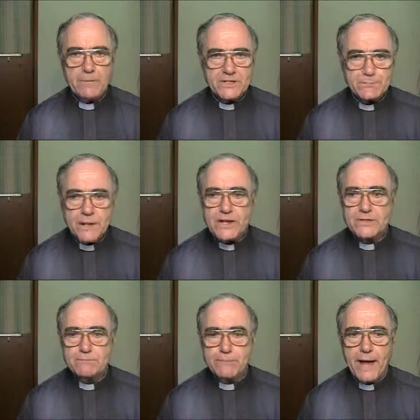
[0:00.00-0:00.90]

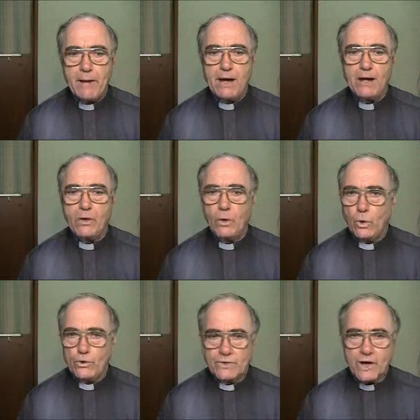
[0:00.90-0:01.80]
bespeaks power,
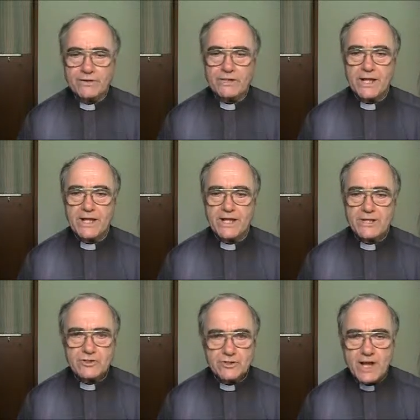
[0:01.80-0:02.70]
authority,
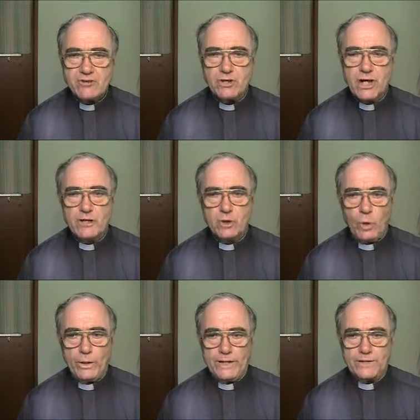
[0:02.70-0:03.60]
stature, and
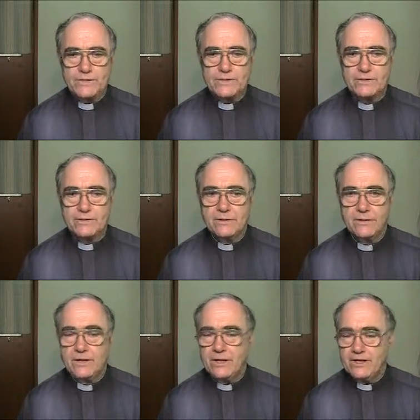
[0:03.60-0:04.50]
holiness.
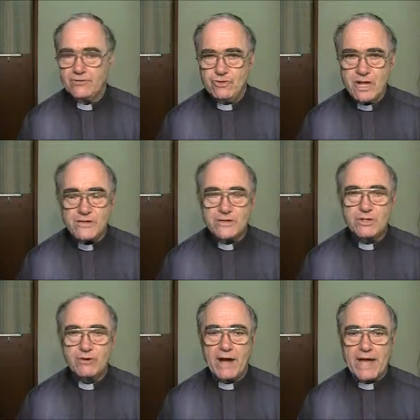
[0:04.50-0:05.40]

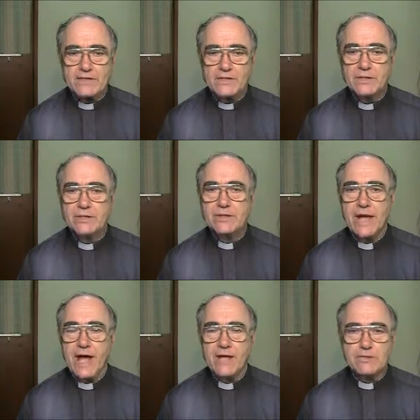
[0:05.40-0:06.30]
Jesus Christ
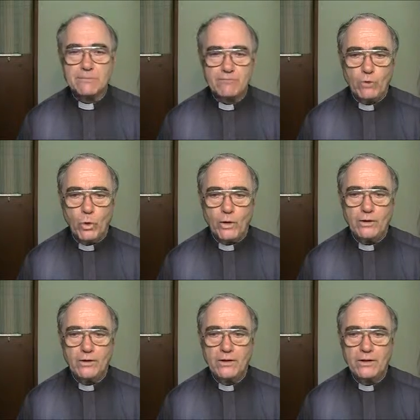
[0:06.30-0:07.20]
towers above all.
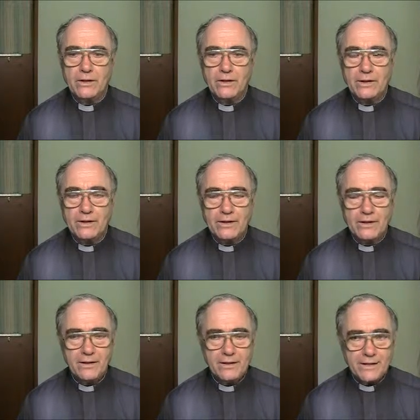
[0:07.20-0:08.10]

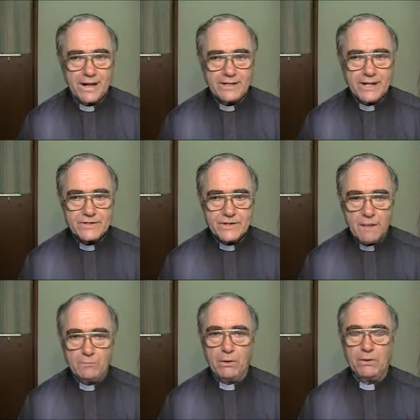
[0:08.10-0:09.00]
Yet he is
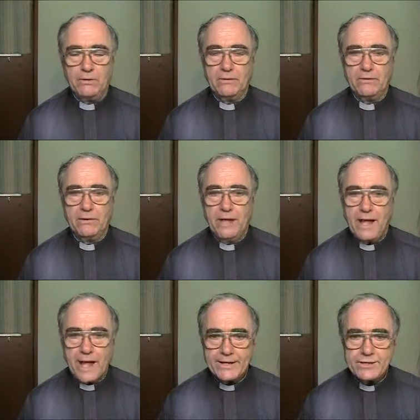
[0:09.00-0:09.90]
humble,
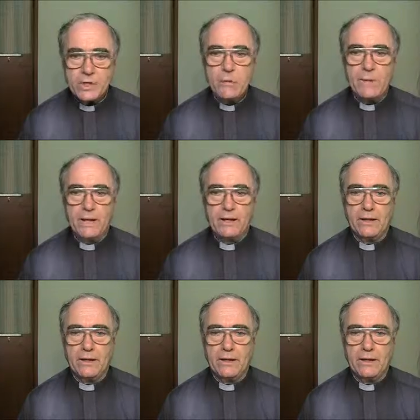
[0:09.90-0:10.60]
unassuming,